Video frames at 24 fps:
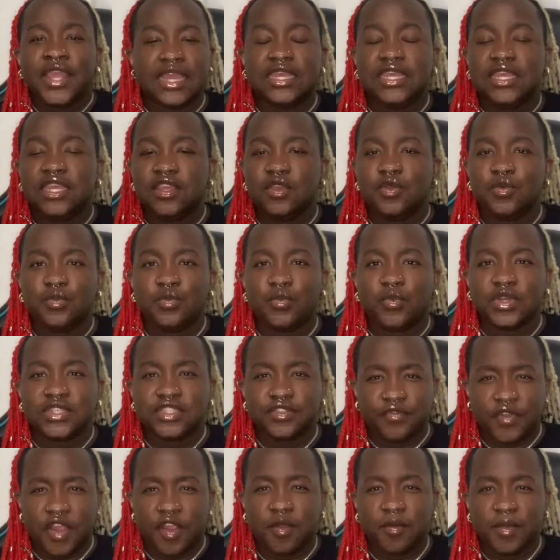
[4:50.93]
he was
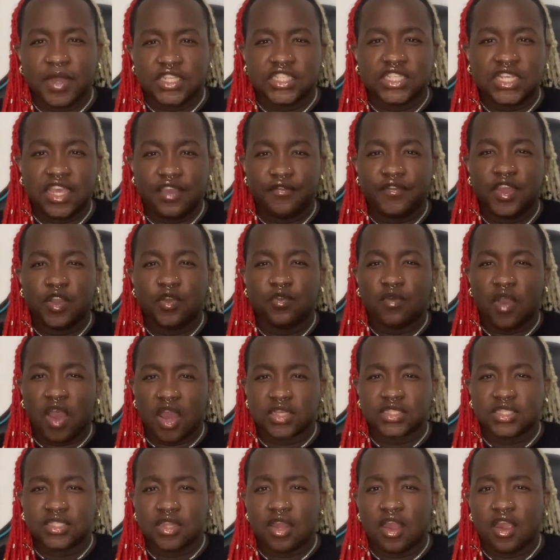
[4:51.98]
very much giving
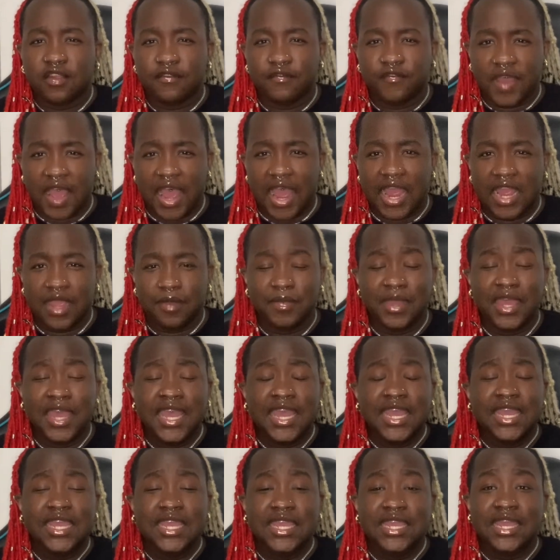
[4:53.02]
rockstar vibe.
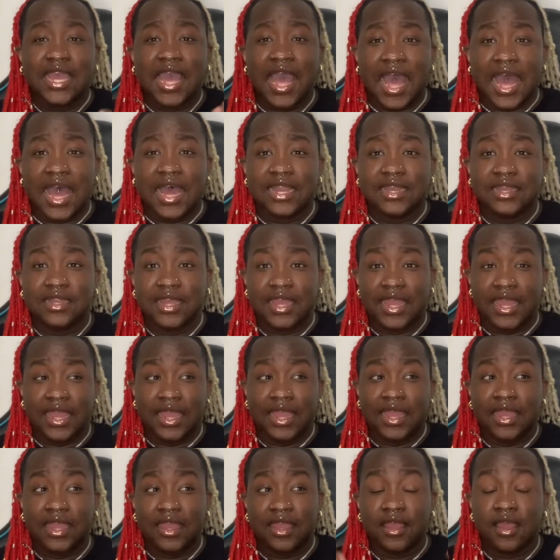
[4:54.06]
He had
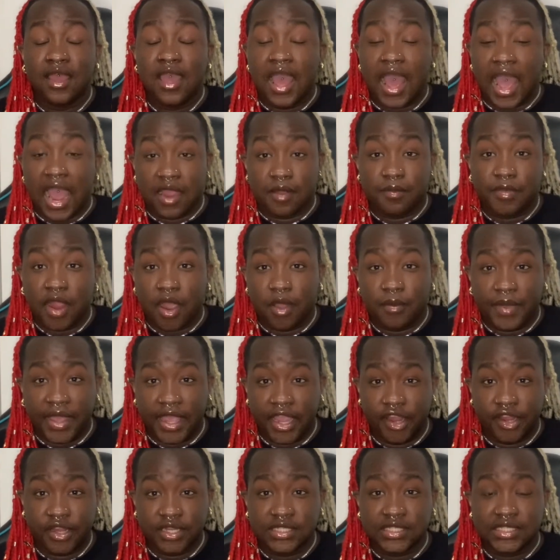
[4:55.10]
a eyebrow
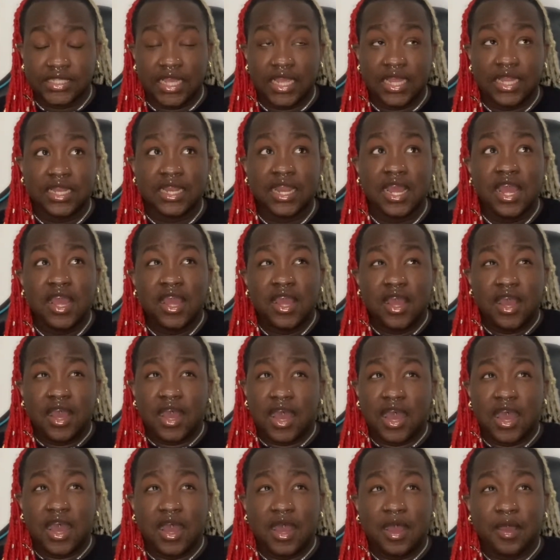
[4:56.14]
piercing.
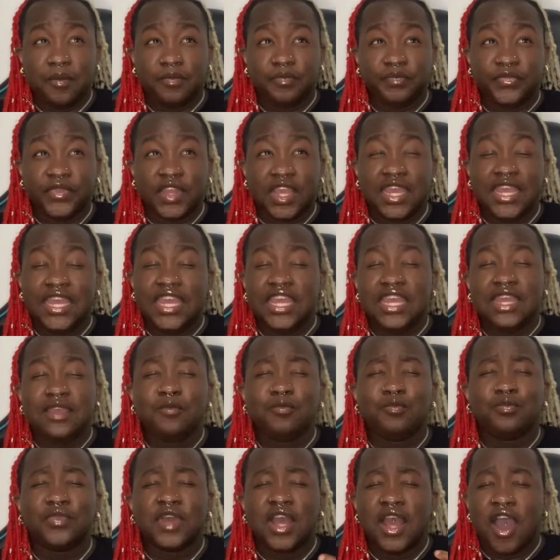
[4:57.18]

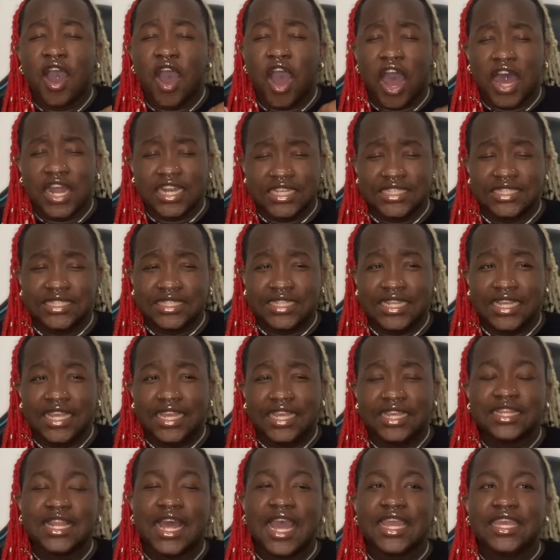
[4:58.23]
He
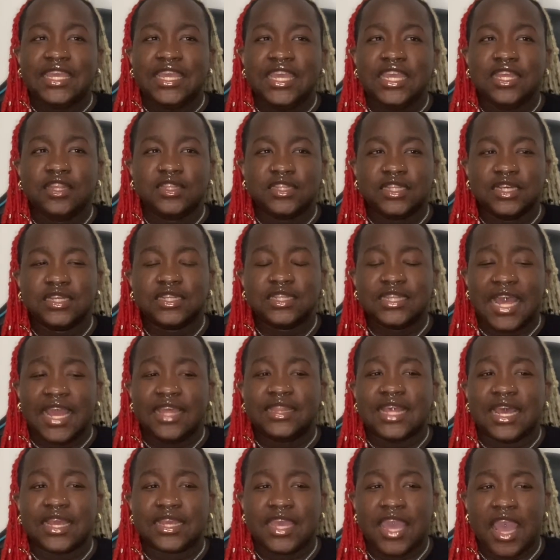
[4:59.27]
honestly, like, he looked like
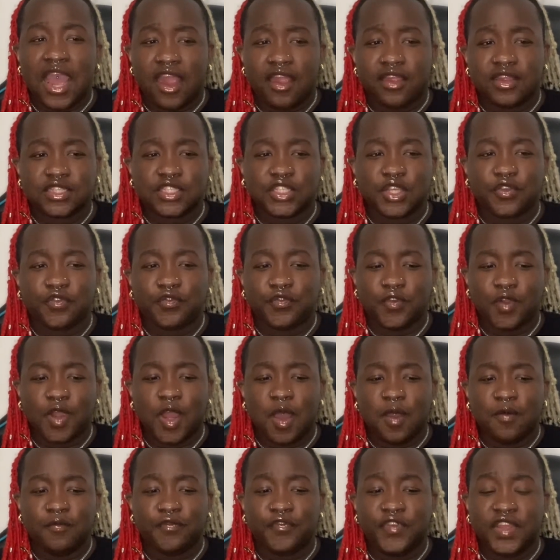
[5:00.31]
that character
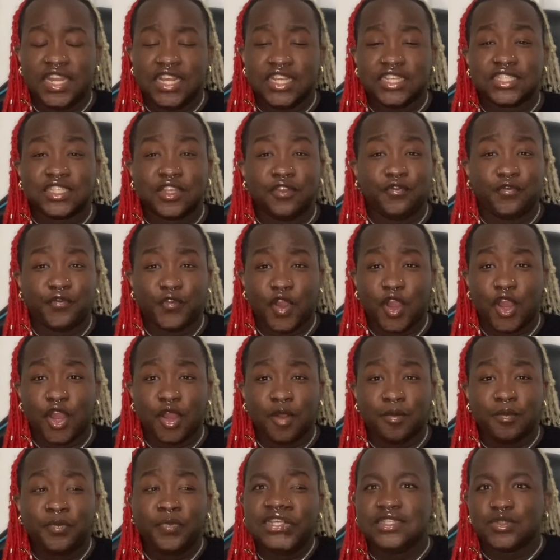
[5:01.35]
from Phineas and
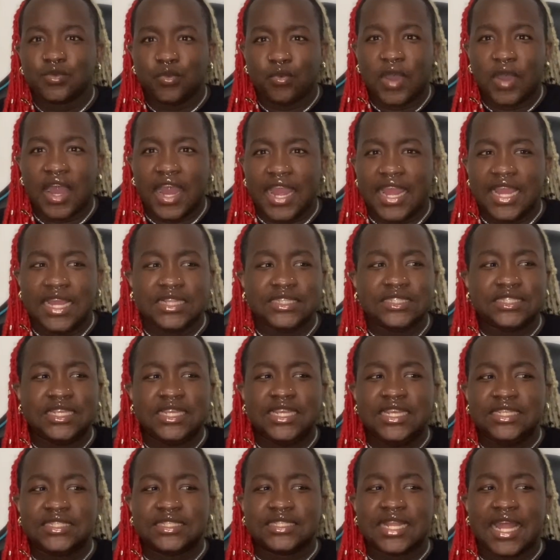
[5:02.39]
Ferb. He's white.
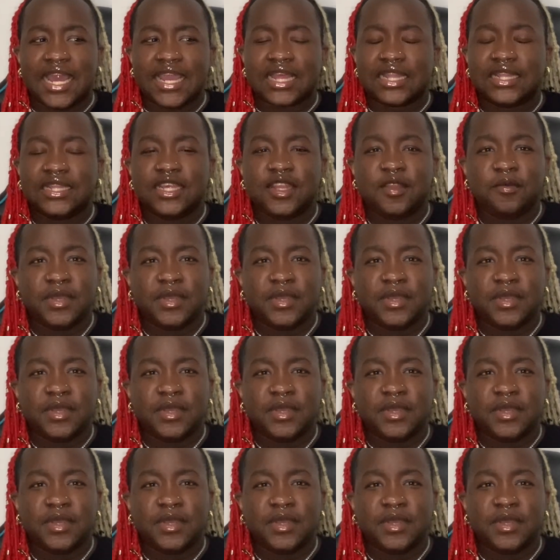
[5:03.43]
He's, like, a little